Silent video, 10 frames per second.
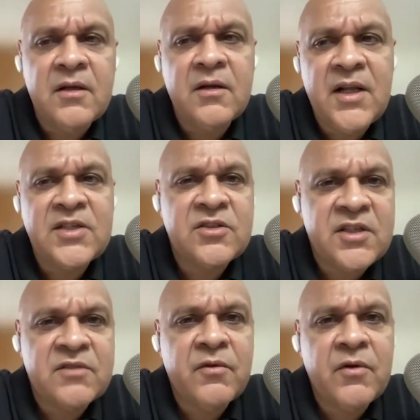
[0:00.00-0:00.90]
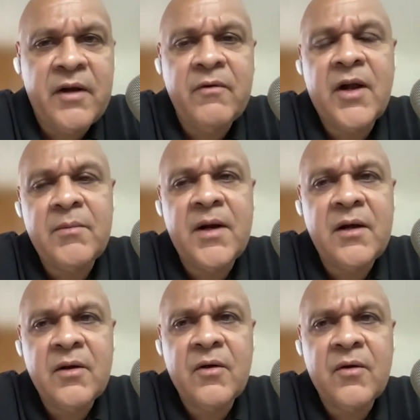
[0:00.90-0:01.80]
less stressful environment,
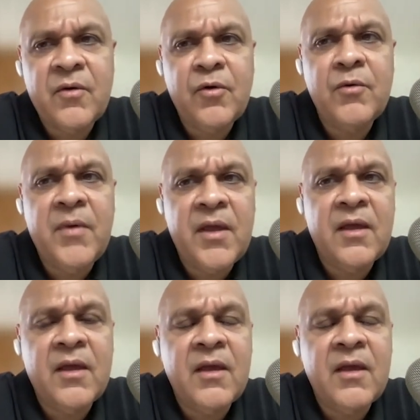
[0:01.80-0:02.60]
could be